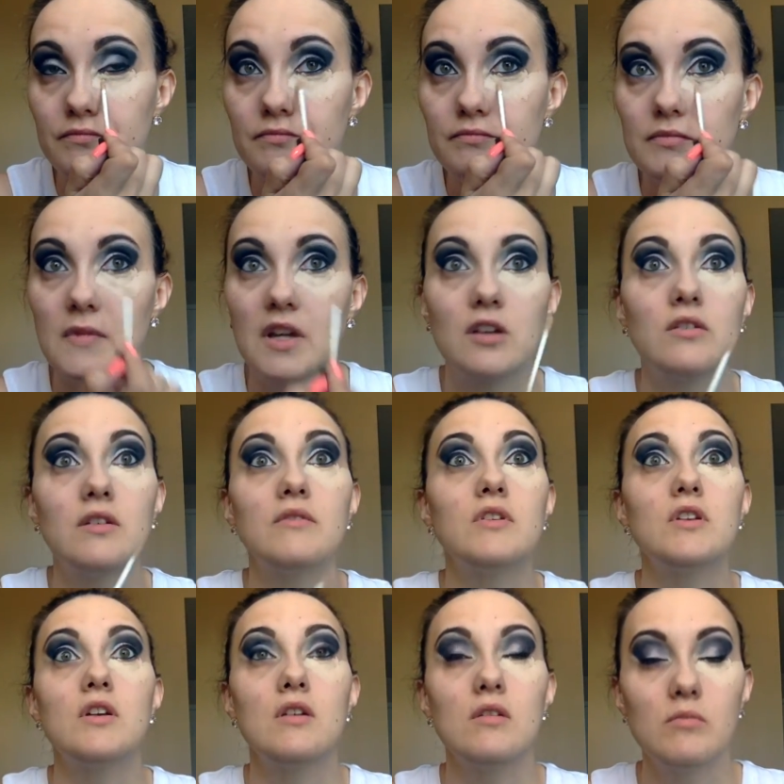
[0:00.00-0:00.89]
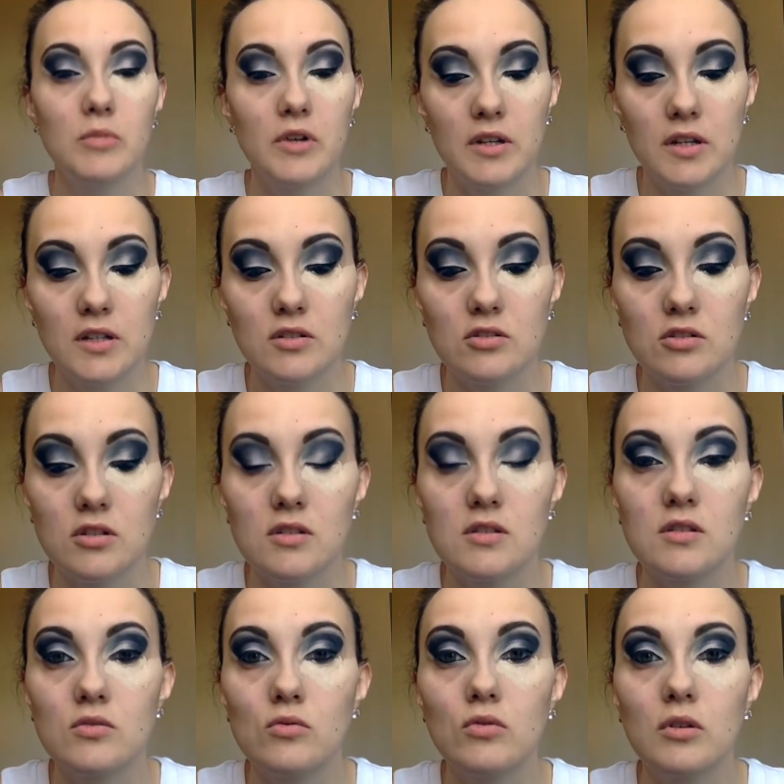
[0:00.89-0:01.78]
I don't even know, but it's
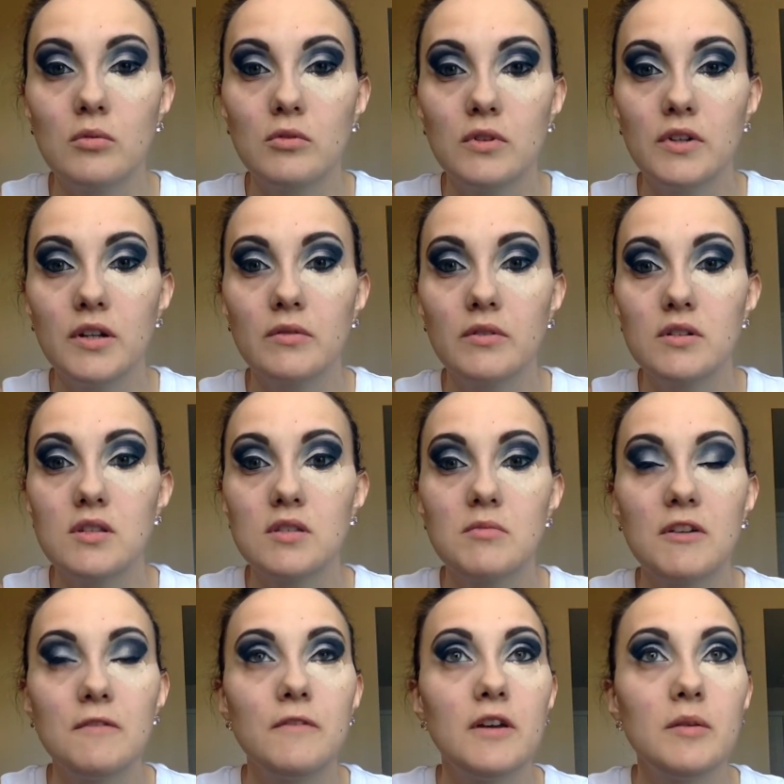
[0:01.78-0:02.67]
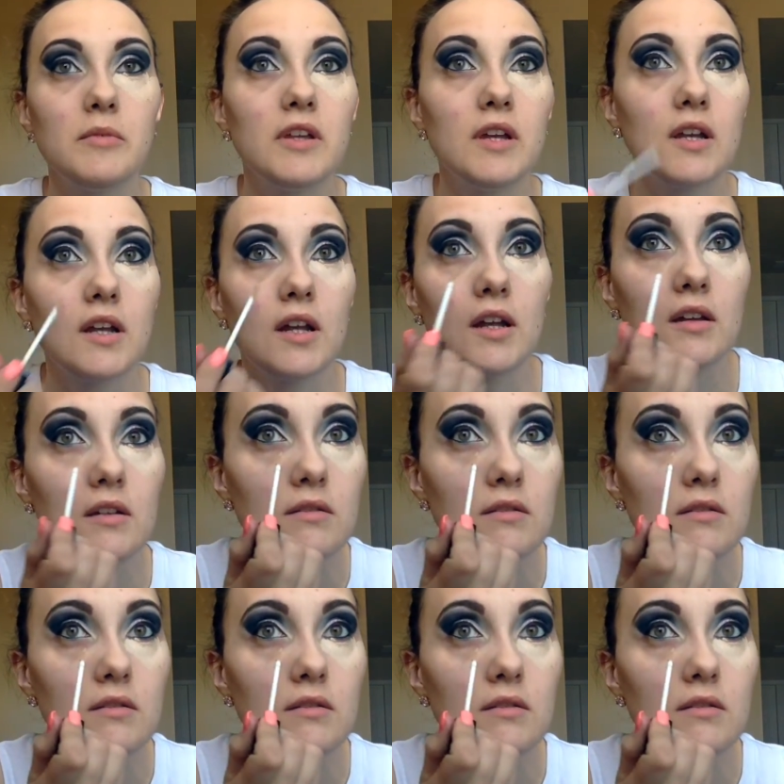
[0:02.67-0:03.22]
just horrible and it runs in my family and I